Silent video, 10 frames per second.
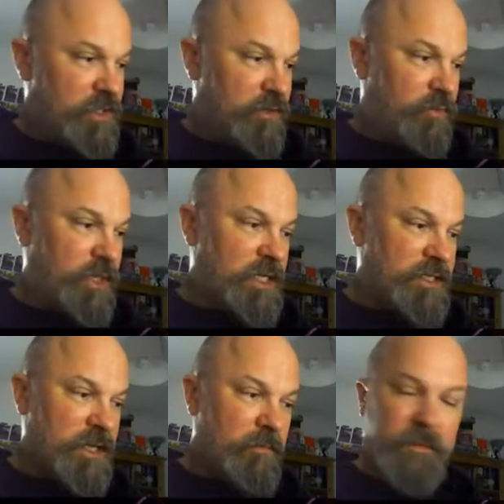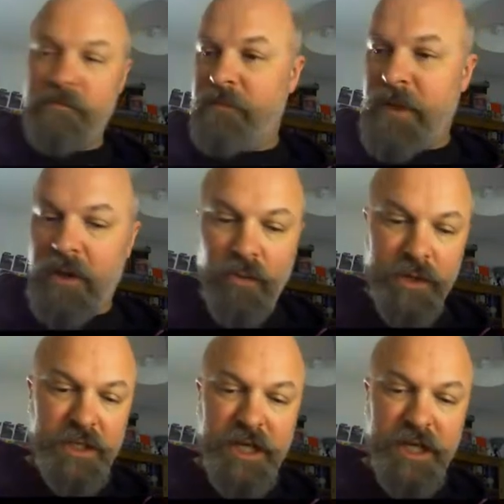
We did some with this